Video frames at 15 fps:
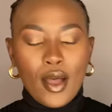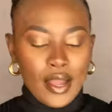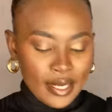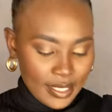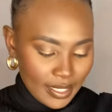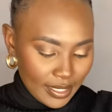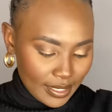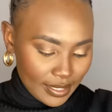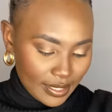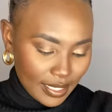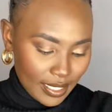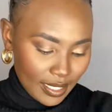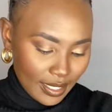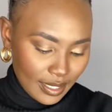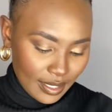on it
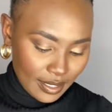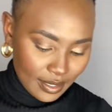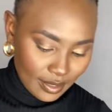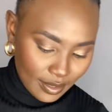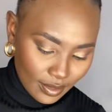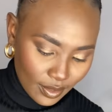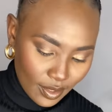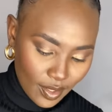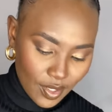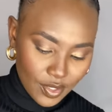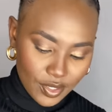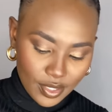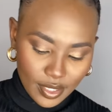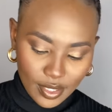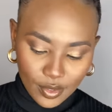
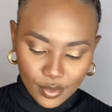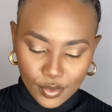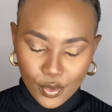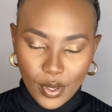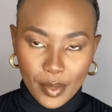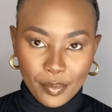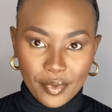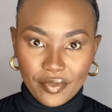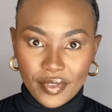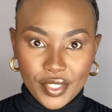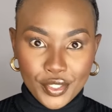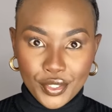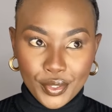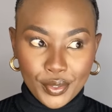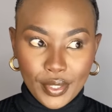gosh it looks so
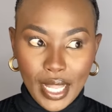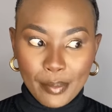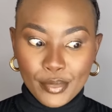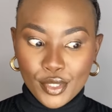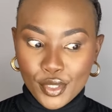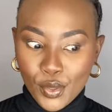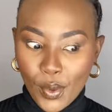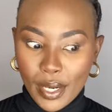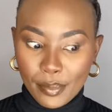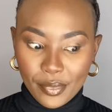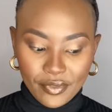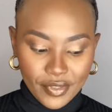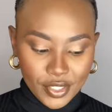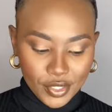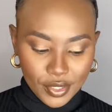unprofessional i'm so
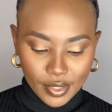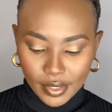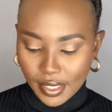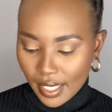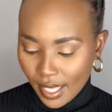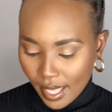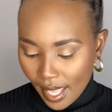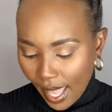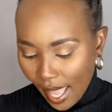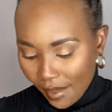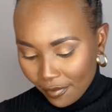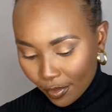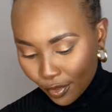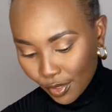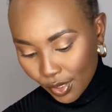unprofessional i
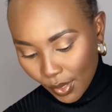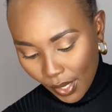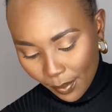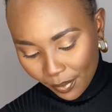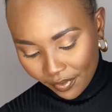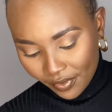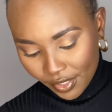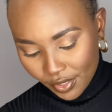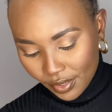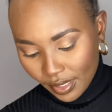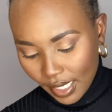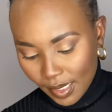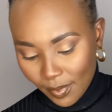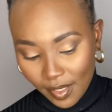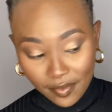feel so unprofessional
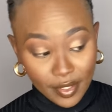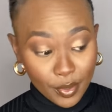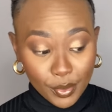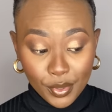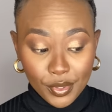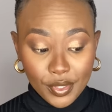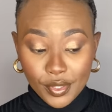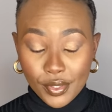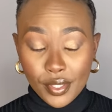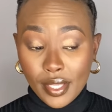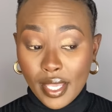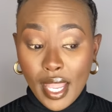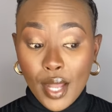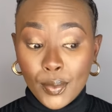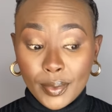guys but if i don't do this
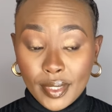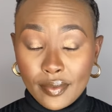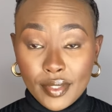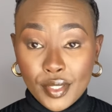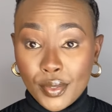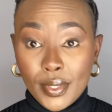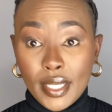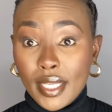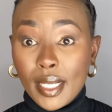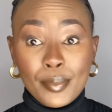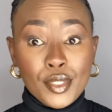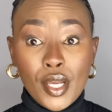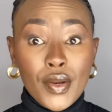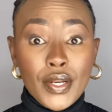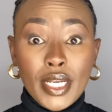today i will never do it i'm
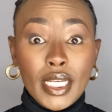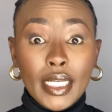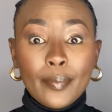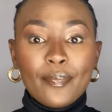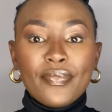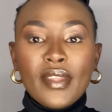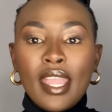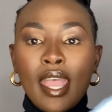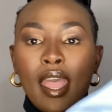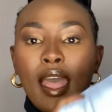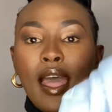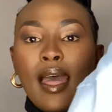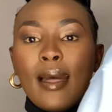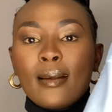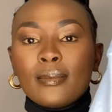sorry
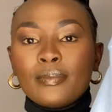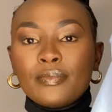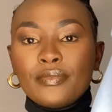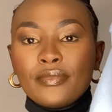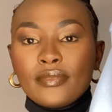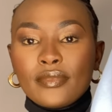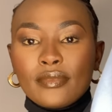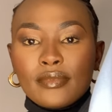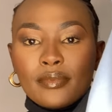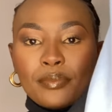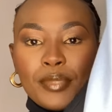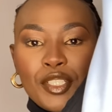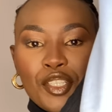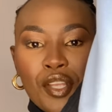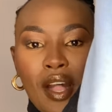um
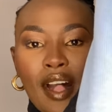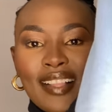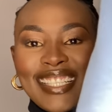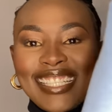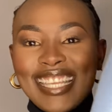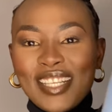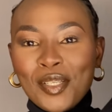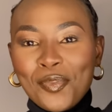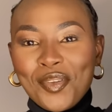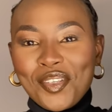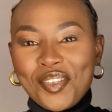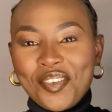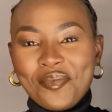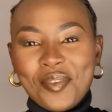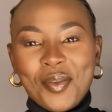but yeah i'll attach a
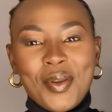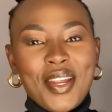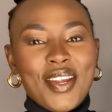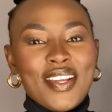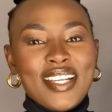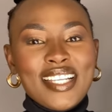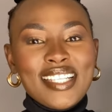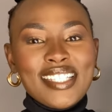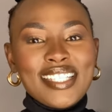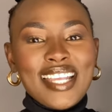picture of me wearing it